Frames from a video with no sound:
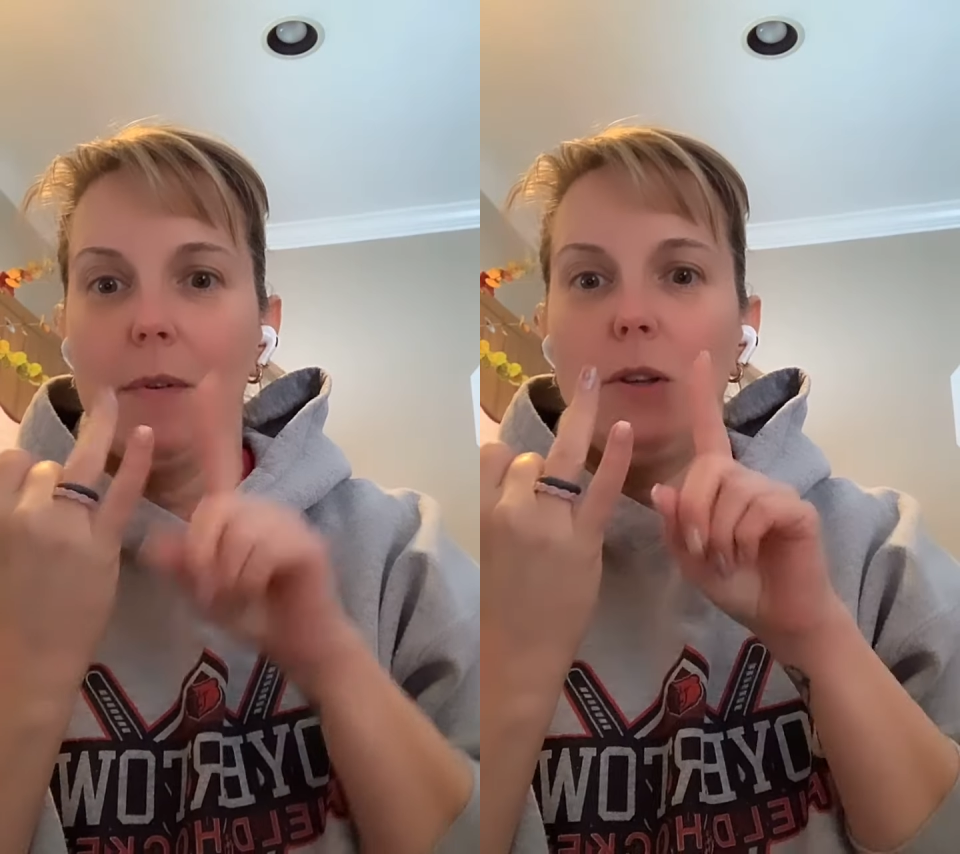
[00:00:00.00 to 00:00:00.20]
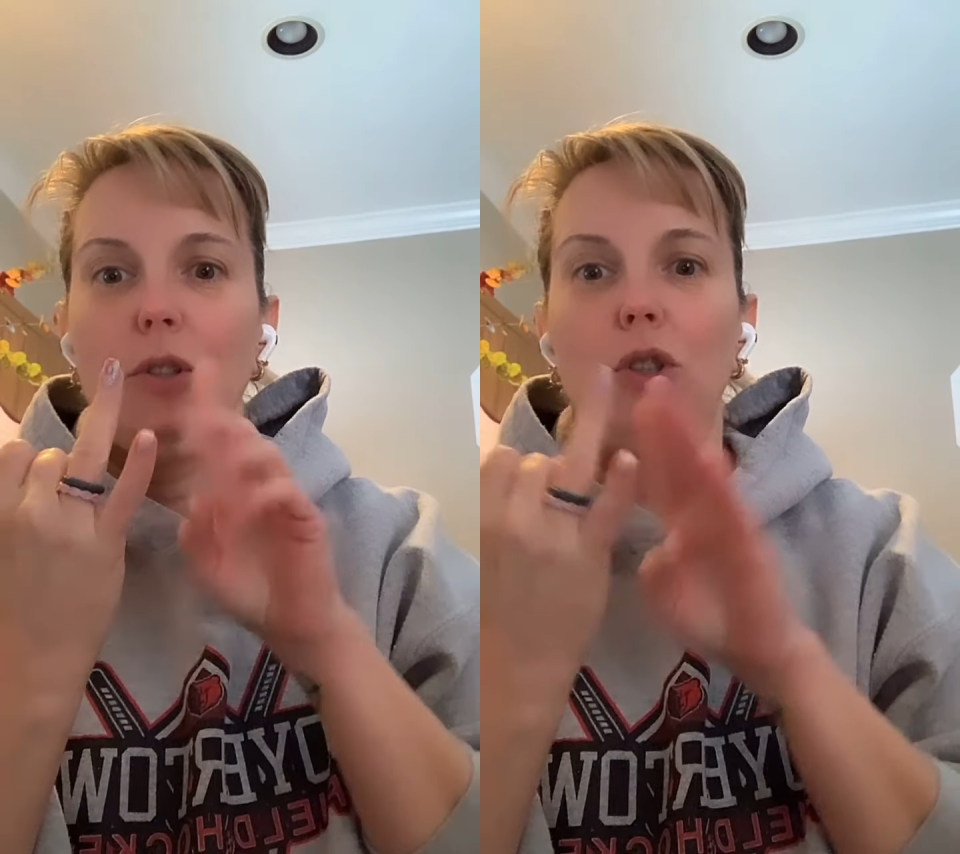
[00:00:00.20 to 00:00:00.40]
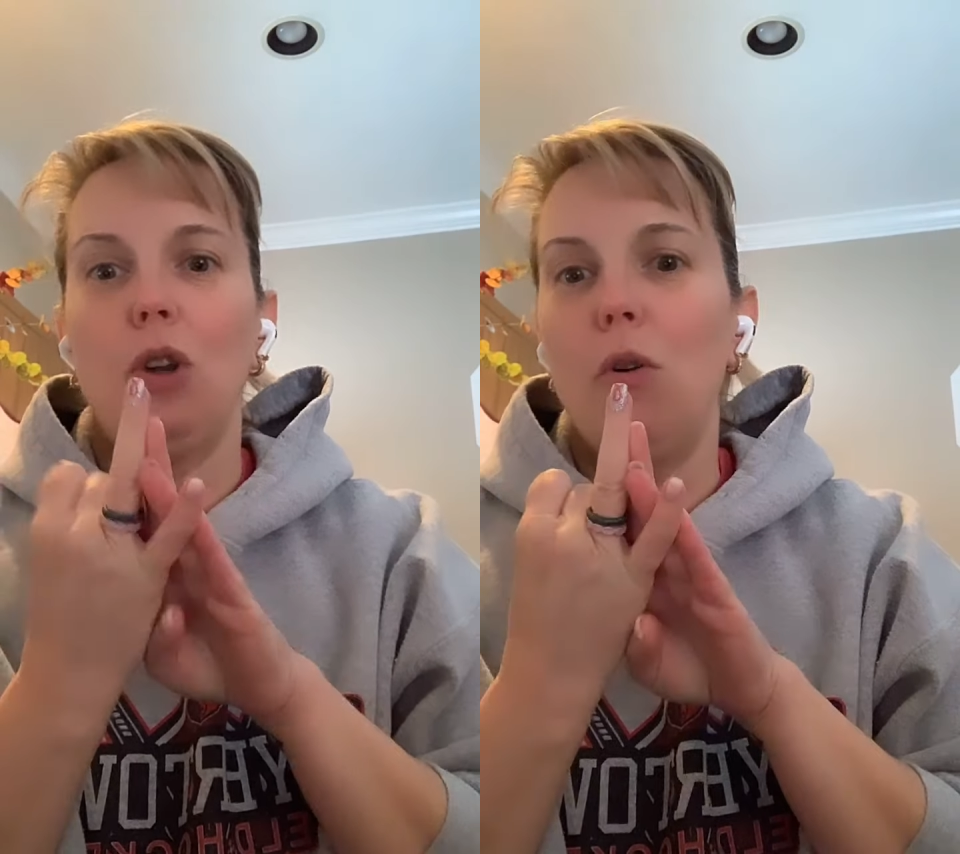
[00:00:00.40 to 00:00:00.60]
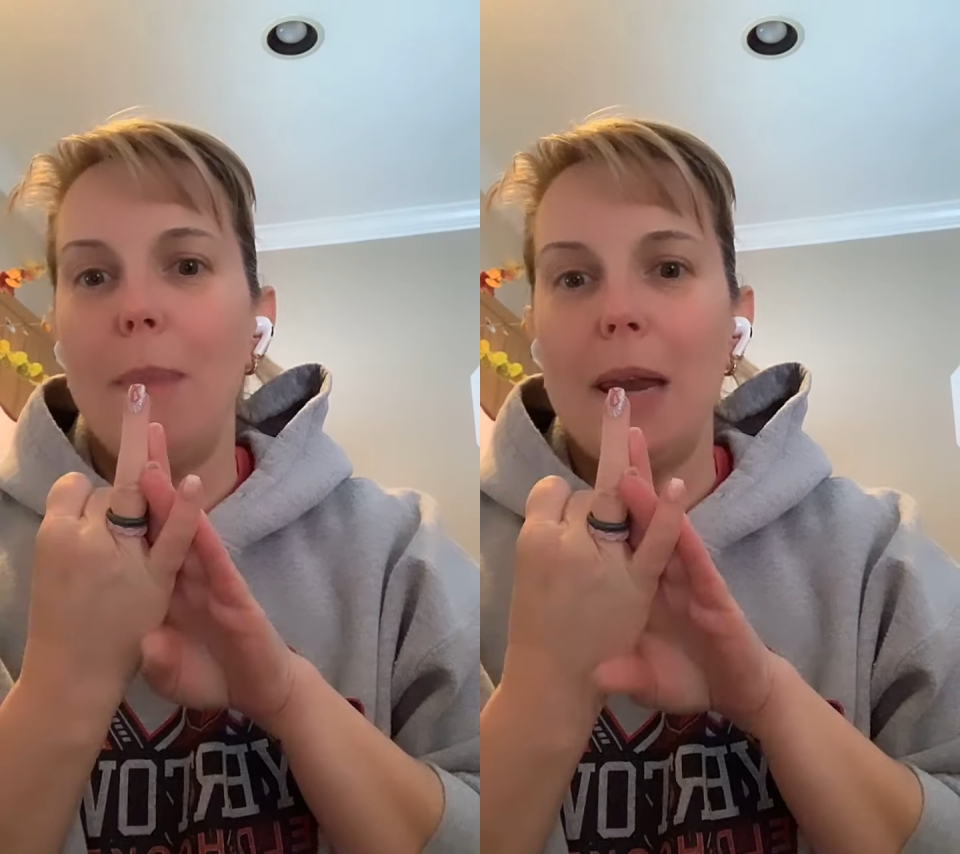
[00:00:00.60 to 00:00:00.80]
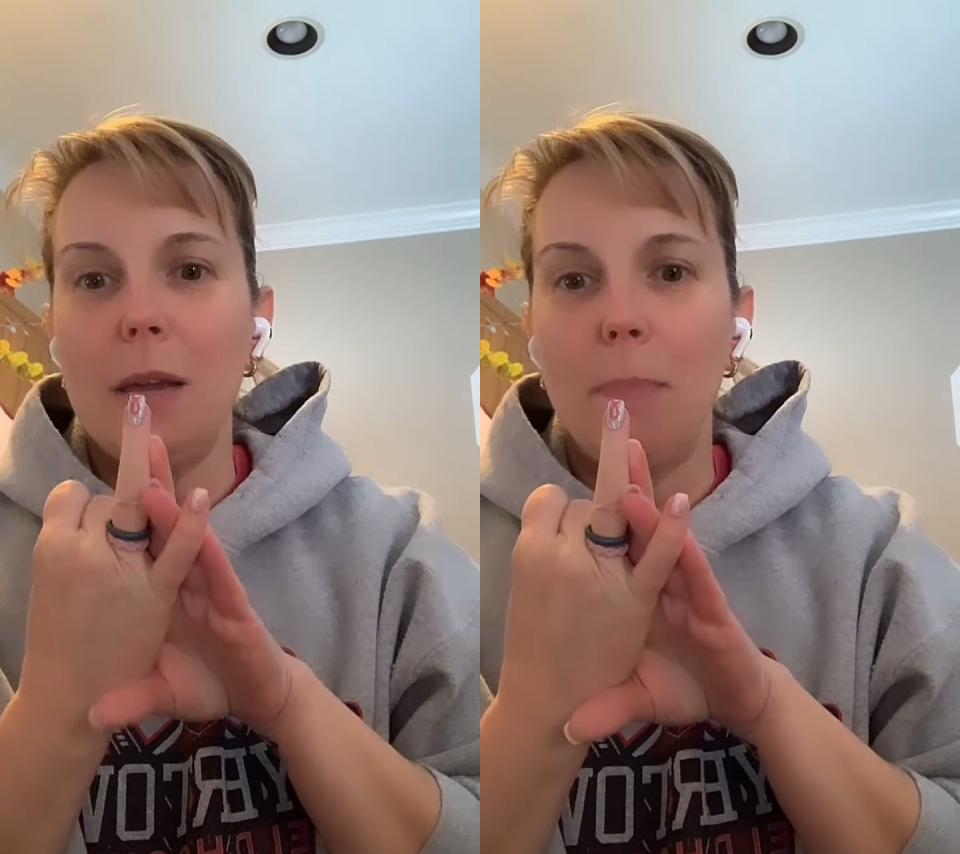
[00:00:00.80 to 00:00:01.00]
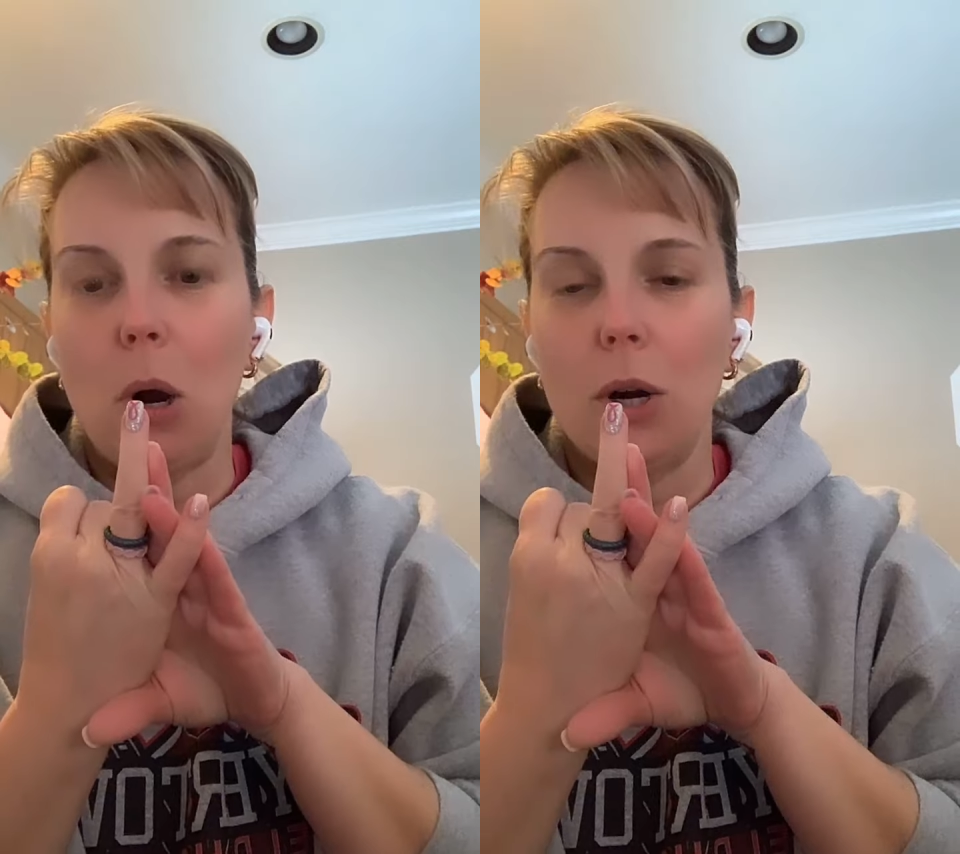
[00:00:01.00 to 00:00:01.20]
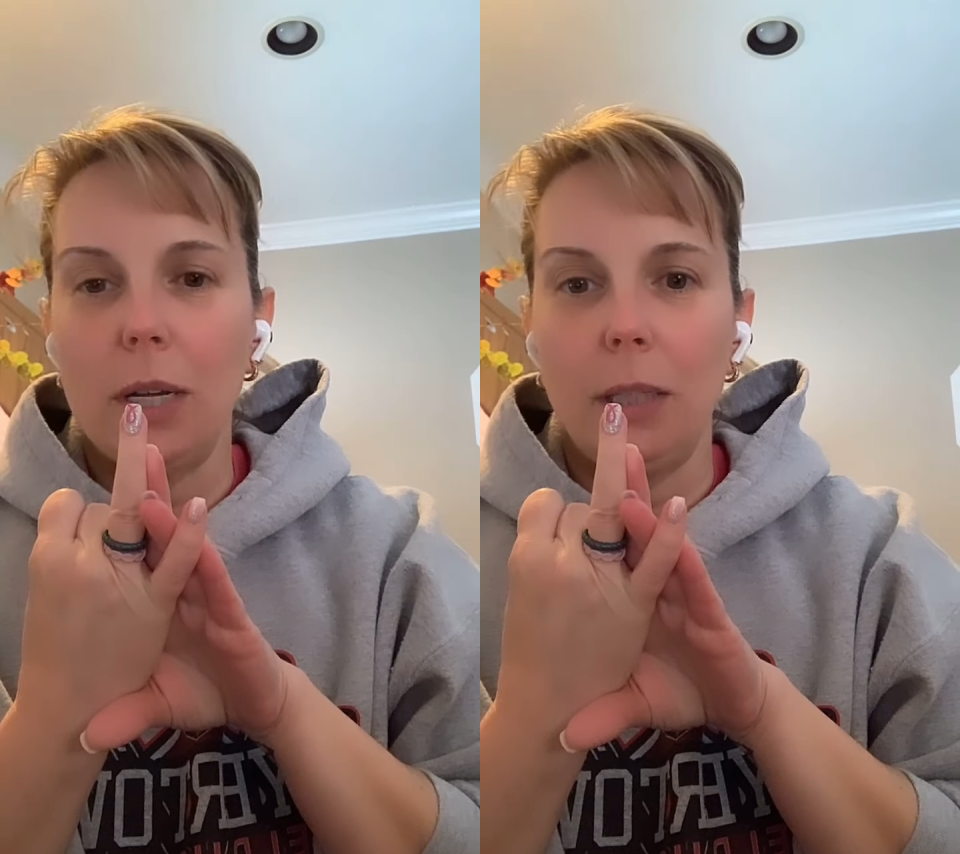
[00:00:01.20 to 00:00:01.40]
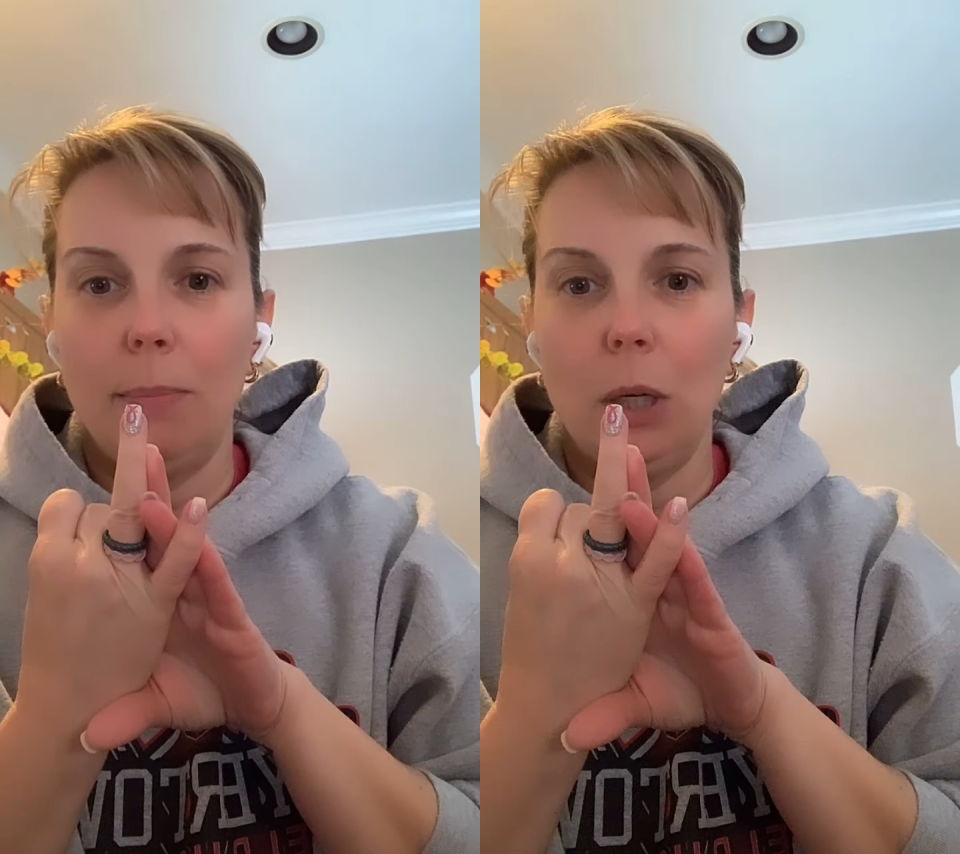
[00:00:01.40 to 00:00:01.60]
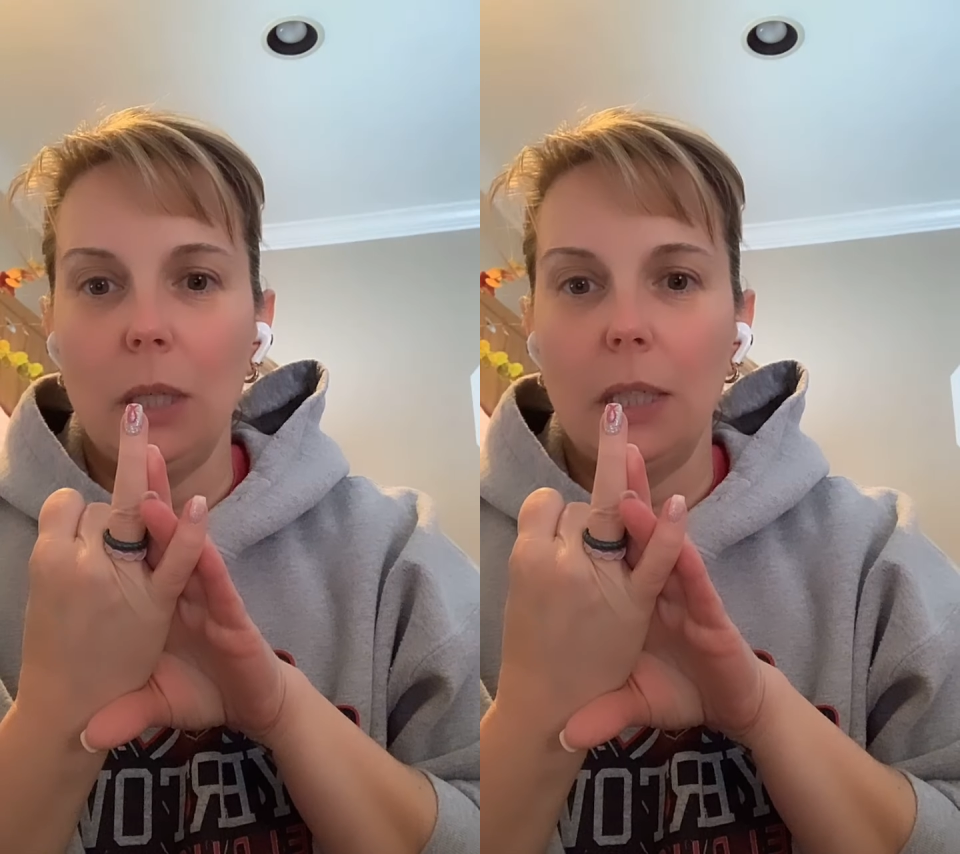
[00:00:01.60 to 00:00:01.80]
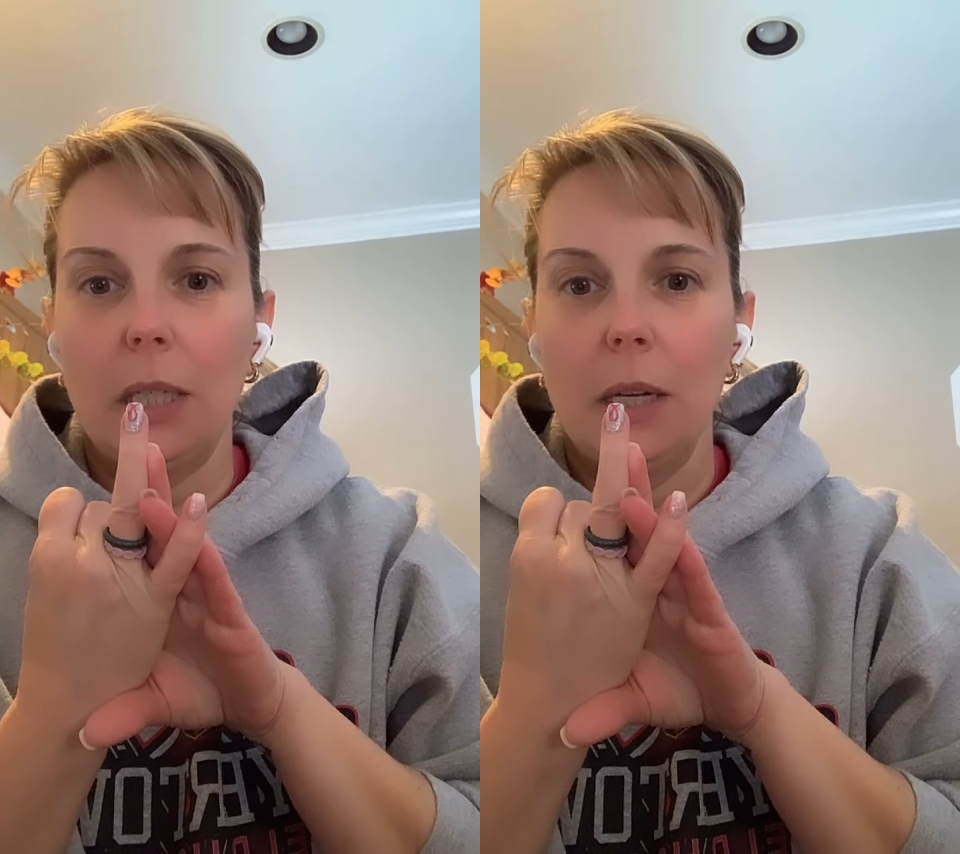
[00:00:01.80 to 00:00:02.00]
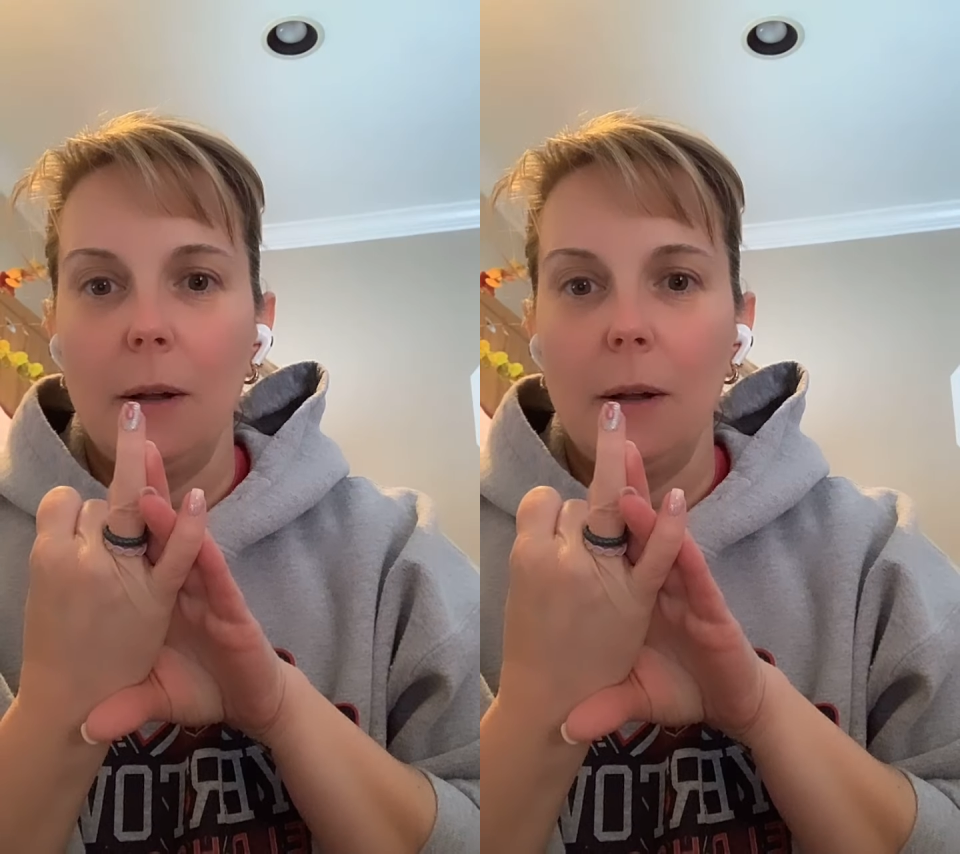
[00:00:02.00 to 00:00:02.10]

so many parties booked.